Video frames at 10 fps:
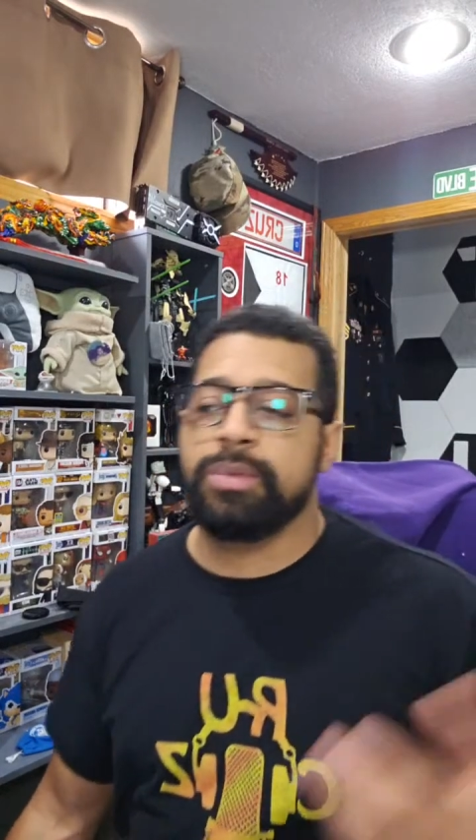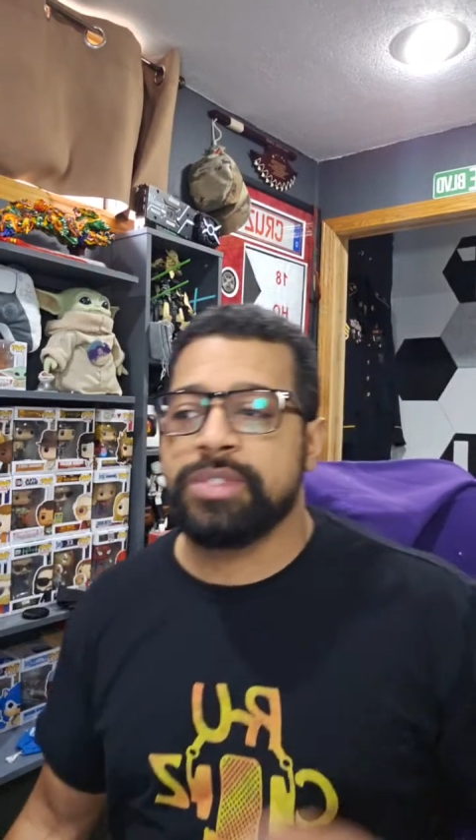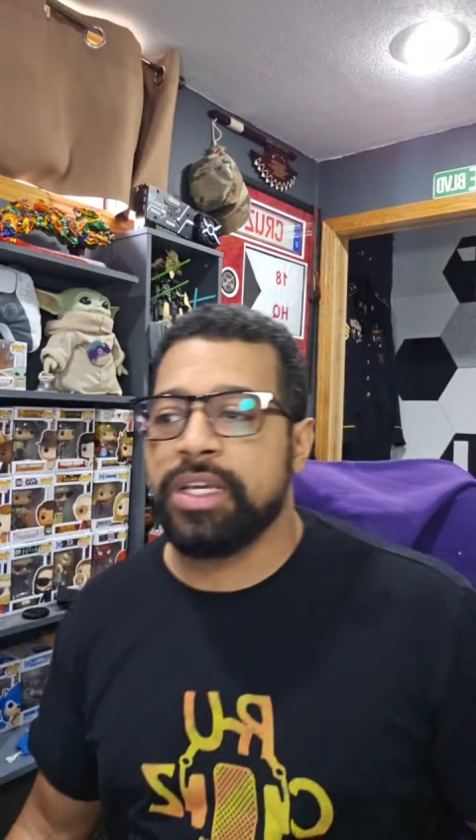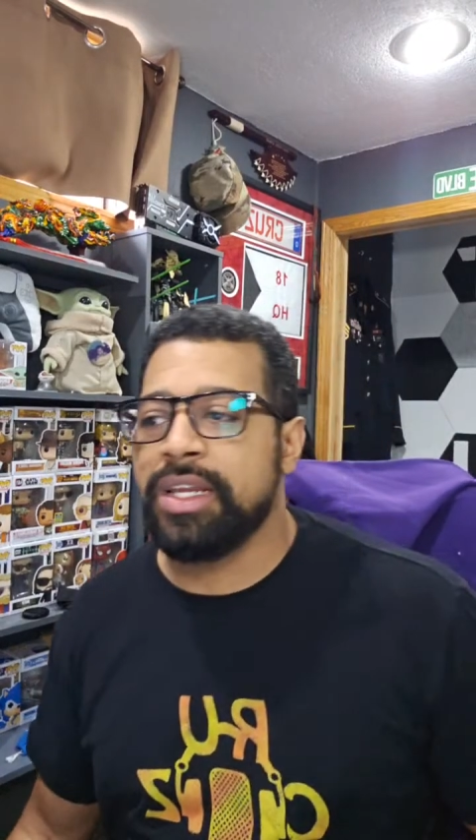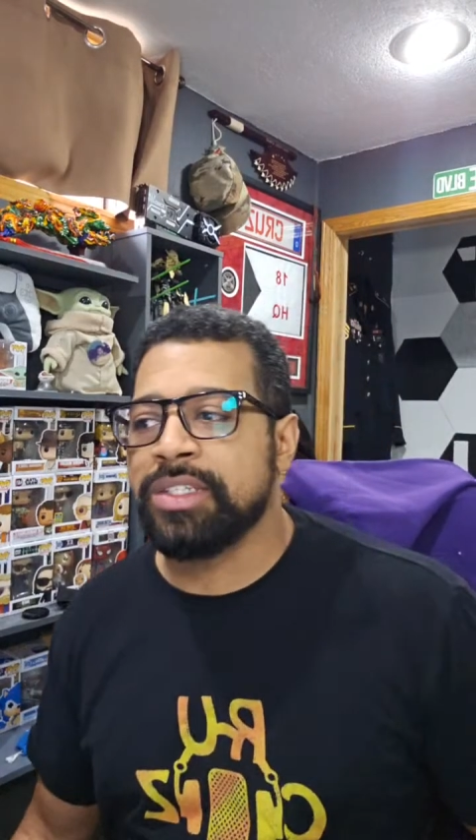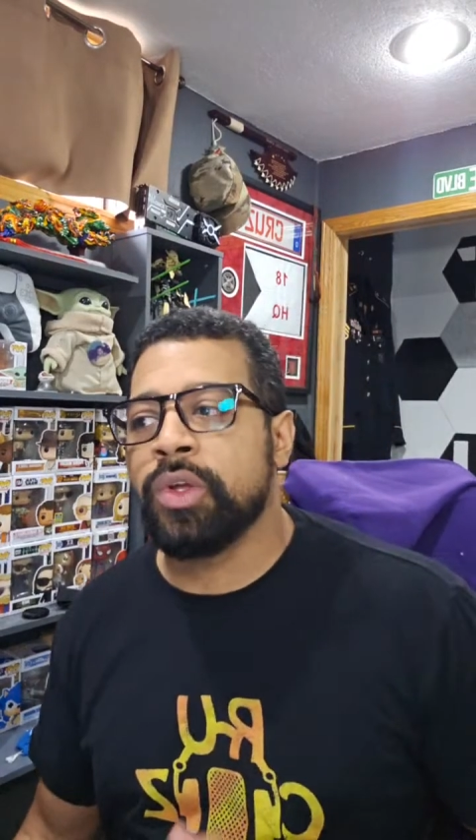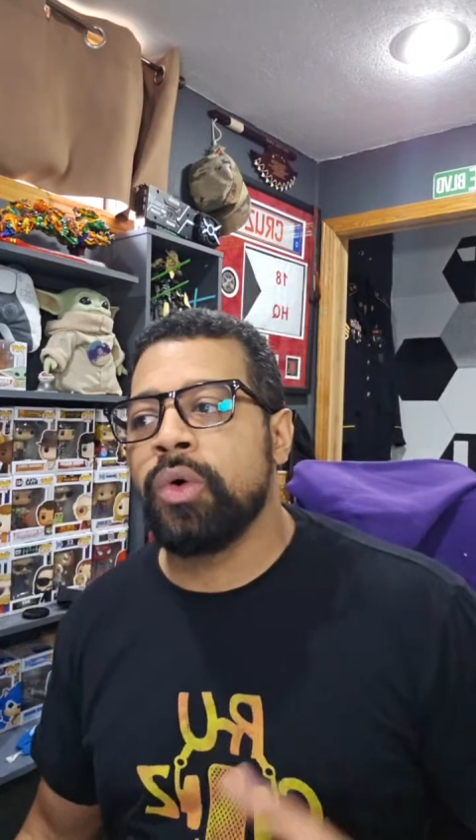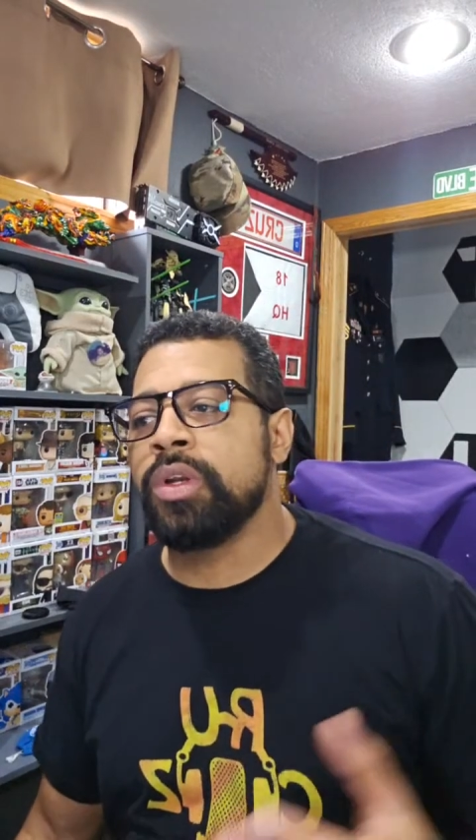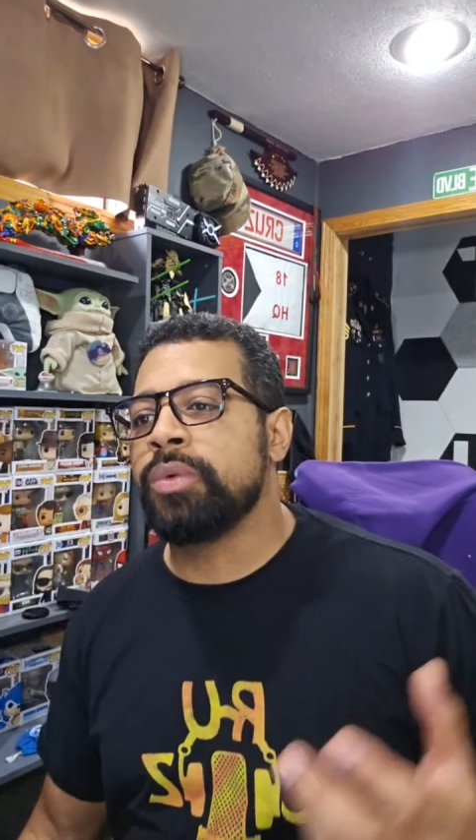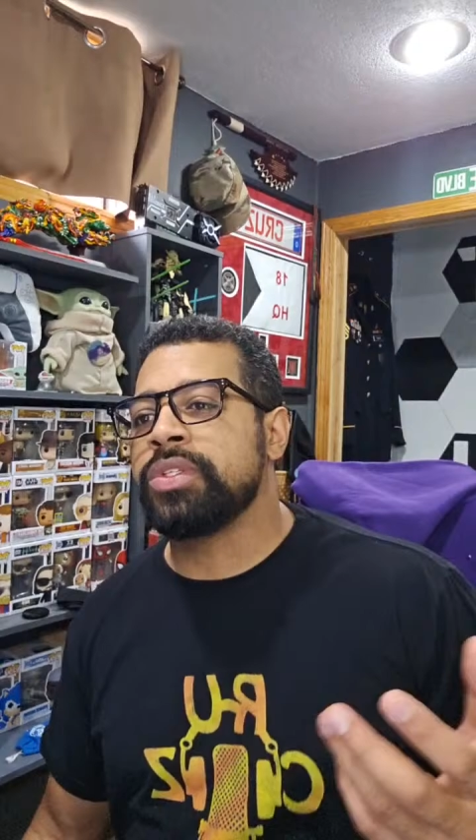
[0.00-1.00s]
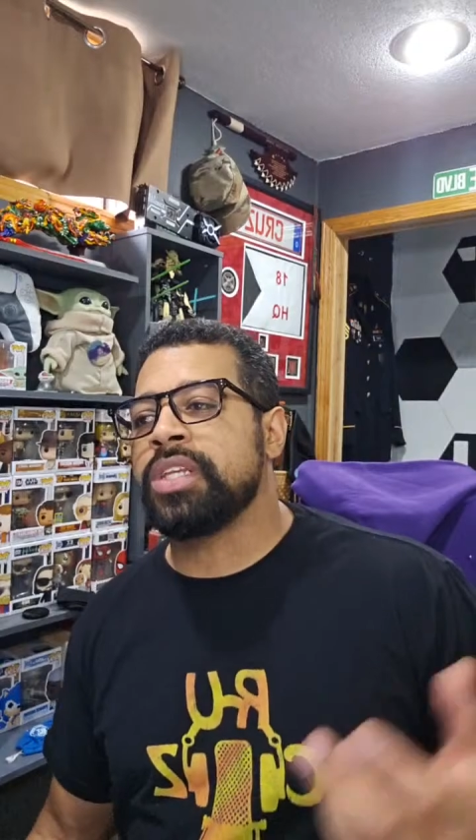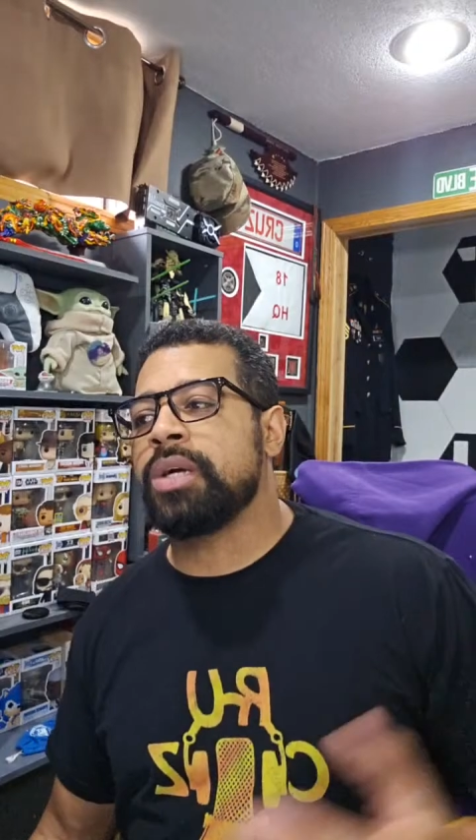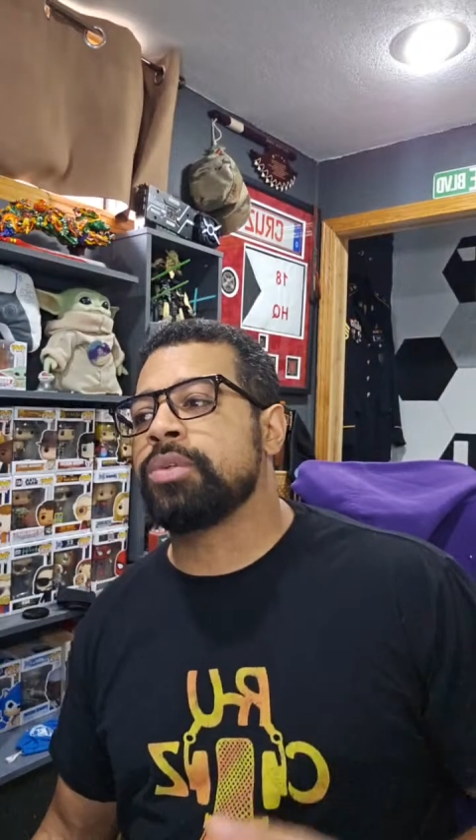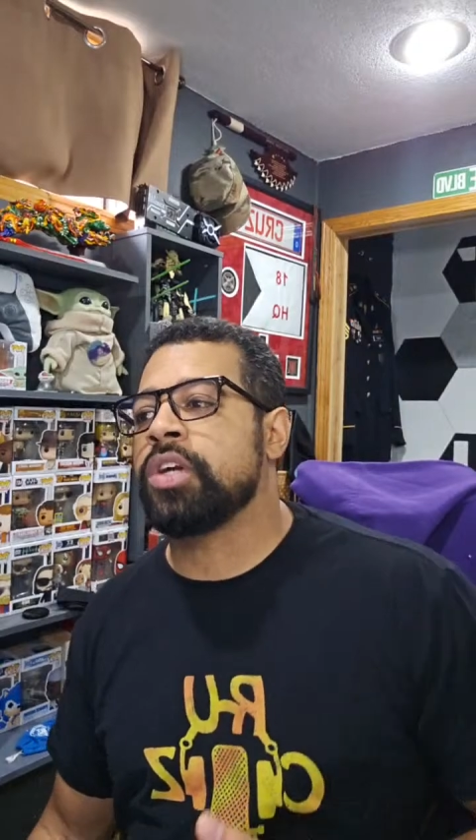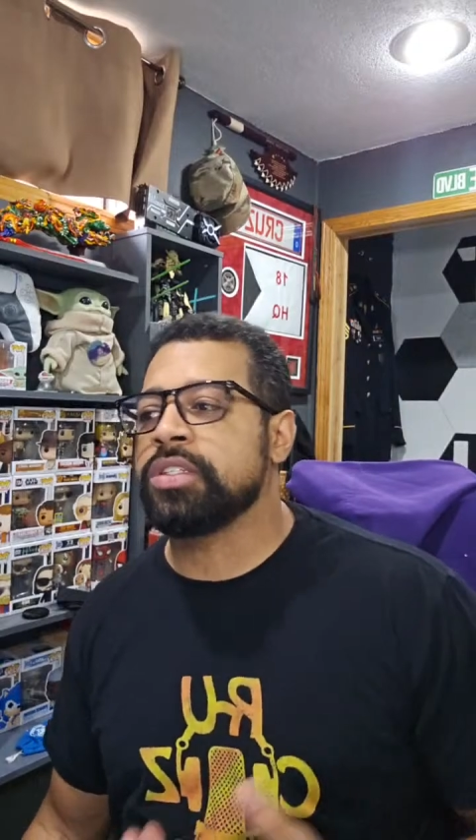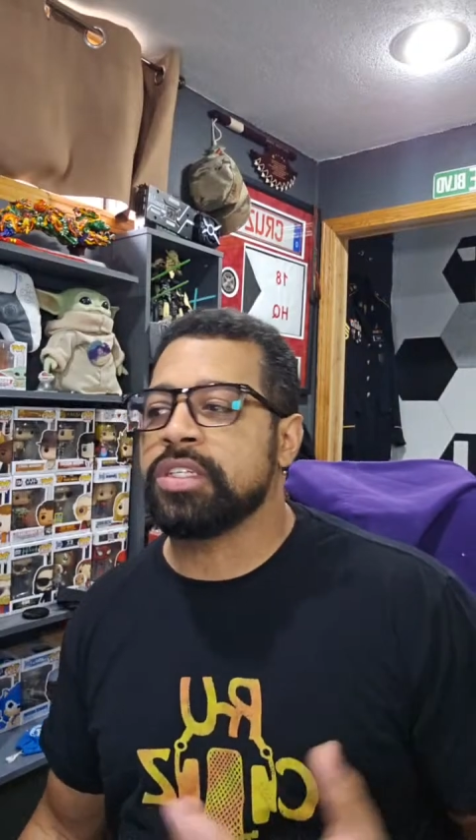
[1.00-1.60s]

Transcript: saying that's the only reason I would charge.